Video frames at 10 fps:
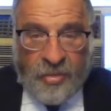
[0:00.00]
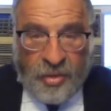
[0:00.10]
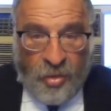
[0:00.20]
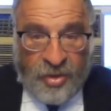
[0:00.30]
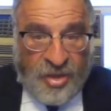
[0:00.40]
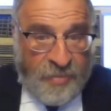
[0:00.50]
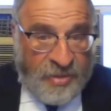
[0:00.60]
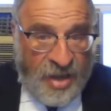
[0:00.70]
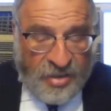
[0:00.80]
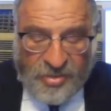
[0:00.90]
order to
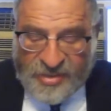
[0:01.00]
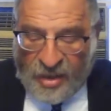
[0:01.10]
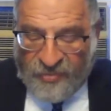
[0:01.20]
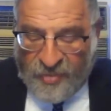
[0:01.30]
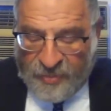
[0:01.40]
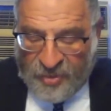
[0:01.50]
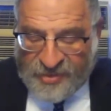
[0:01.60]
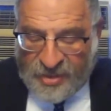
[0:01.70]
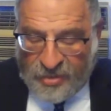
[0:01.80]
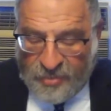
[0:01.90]
protect yourself from the person.